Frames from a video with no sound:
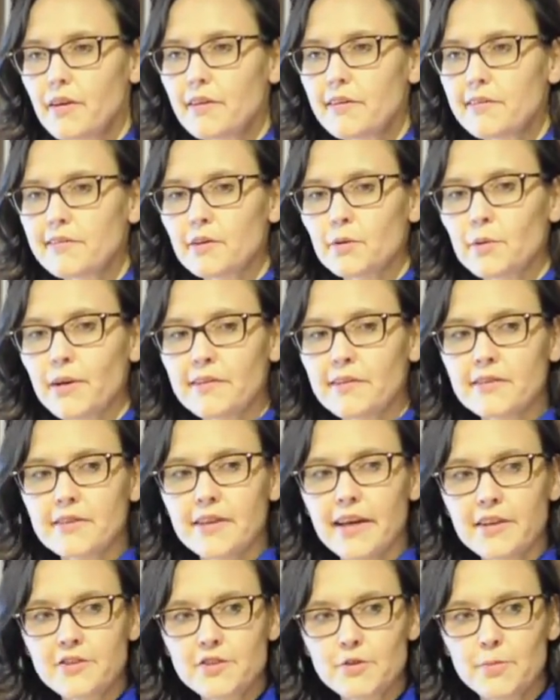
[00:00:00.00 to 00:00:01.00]
So as a
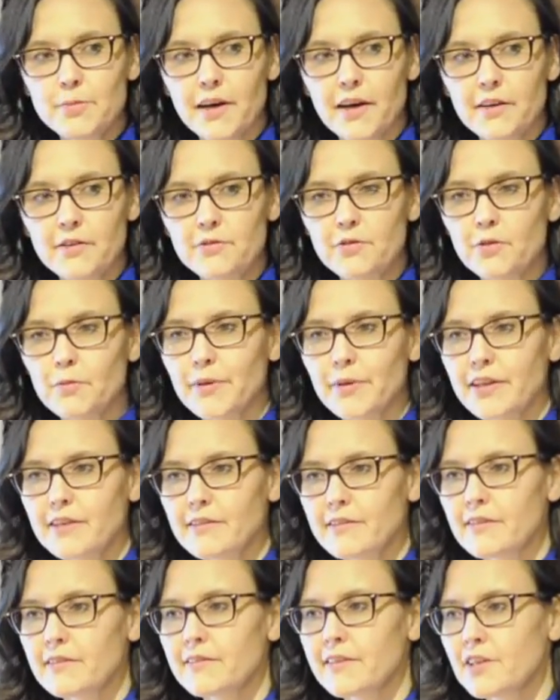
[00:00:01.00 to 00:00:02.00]
naturopath, for me,
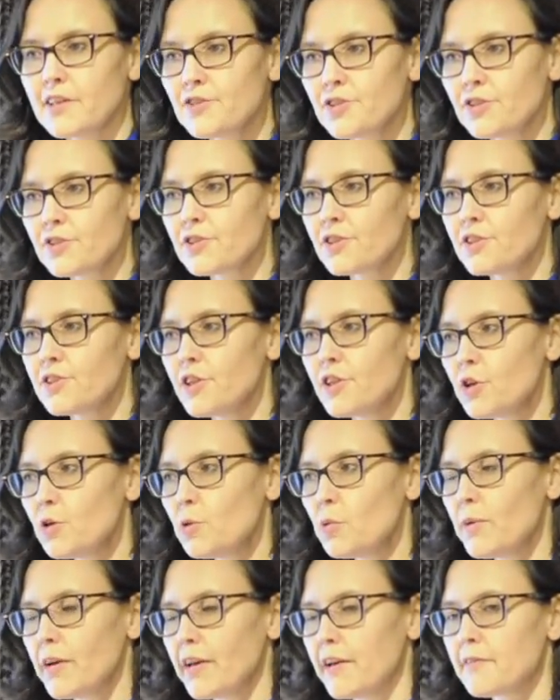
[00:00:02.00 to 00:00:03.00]
it's essential to
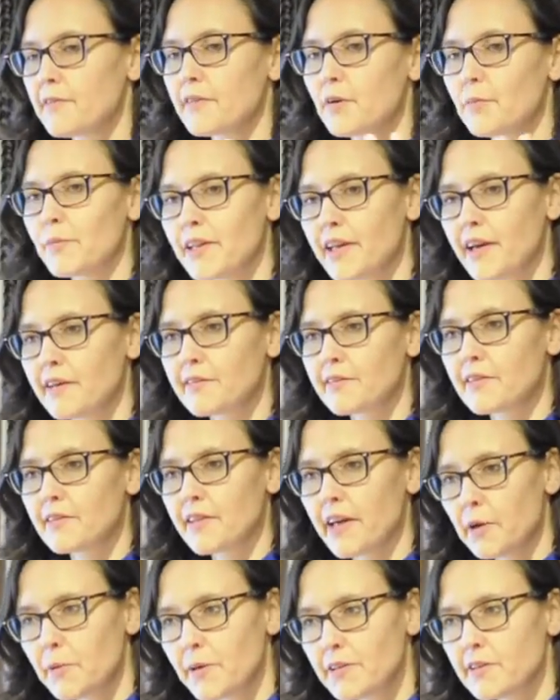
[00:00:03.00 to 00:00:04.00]
know if somebody has a
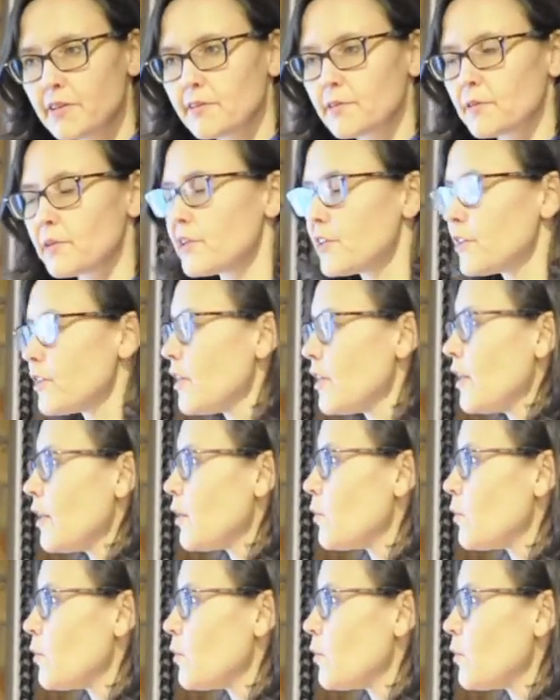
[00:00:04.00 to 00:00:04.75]
thyroid disorder,